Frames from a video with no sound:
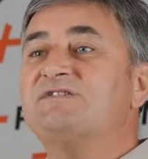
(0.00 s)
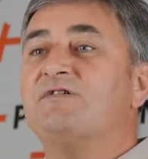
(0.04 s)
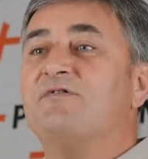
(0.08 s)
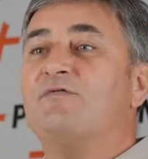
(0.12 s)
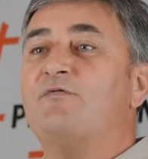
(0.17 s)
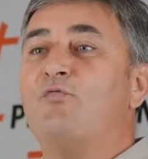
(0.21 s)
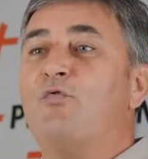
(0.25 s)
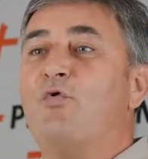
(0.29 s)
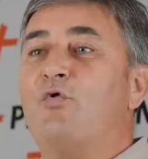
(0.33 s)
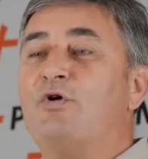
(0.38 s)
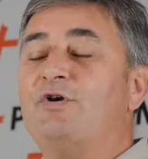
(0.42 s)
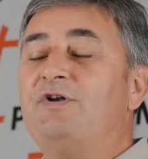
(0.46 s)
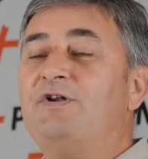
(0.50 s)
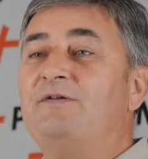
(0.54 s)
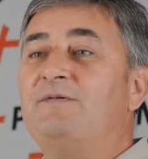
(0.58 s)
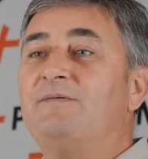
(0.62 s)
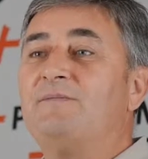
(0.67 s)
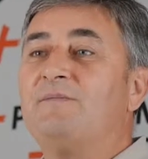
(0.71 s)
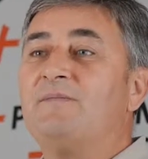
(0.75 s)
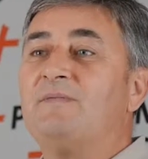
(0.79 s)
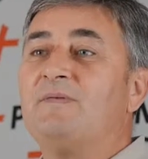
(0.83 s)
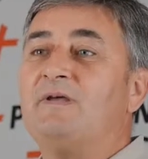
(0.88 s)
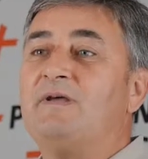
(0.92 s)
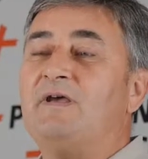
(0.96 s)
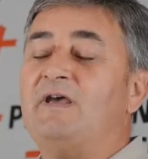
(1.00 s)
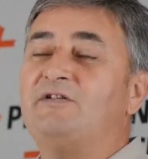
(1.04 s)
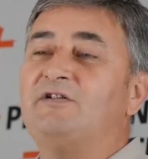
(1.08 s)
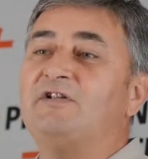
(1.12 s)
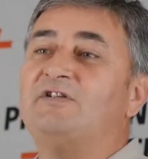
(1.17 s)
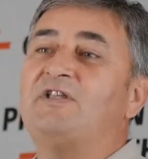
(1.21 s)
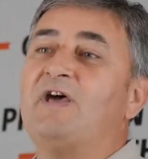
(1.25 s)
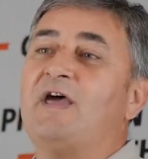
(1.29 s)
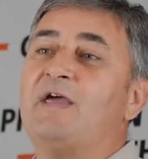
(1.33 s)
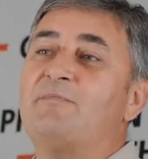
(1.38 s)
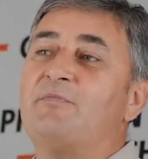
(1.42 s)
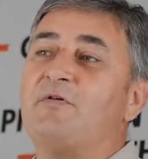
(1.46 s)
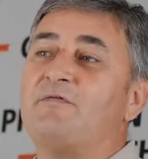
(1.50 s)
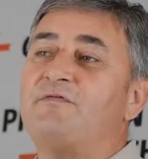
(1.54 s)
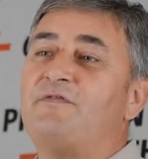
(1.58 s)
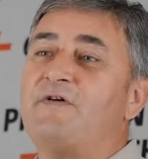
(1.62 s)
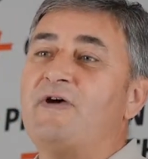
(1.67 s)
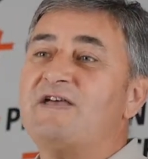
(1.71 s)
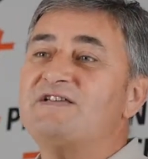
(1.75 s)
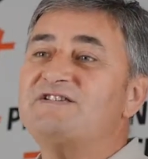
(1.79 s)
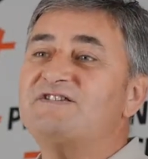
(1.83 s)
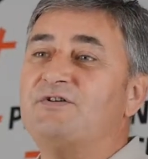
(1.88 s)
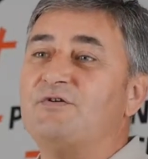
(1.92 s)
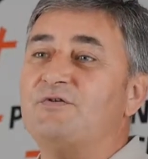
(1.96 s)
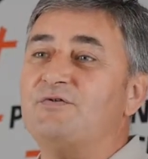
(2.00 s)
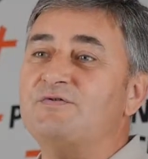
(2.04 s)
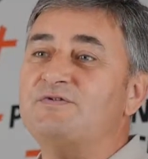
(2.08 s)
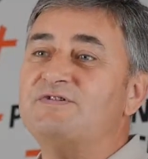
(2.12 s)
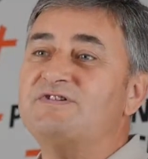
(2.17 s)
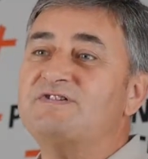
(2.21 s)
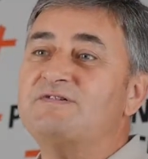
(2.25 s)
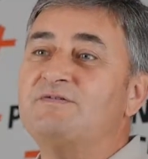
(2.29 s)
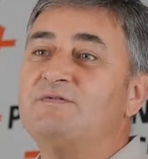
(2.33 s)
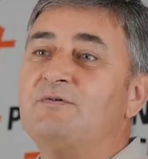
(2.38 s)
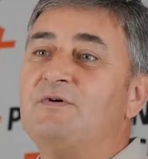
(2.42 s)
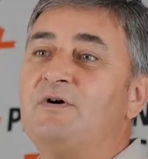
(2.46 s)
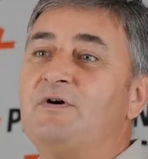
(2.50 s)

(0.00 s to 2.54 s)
of wood, and the type of fasteners.